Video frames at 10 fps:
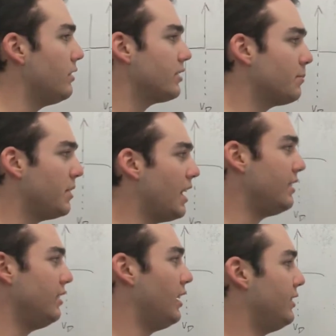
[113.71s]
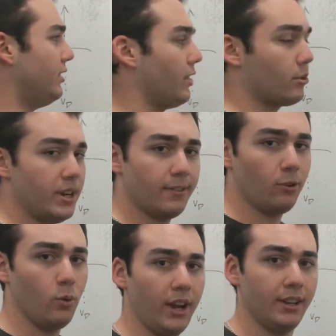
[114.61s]
This can be idealized in 3
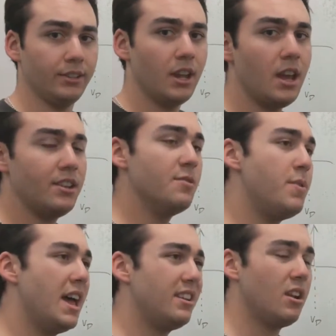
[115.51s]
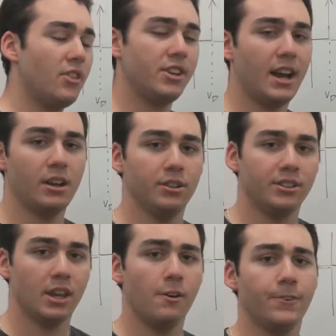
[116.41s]
different ways, depending on the diode
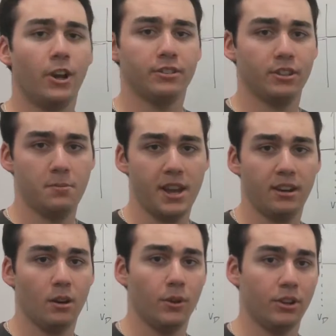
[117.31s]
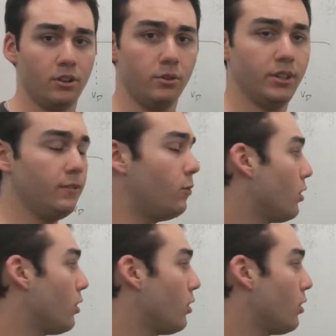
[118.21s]
itself and also depending on what they're using it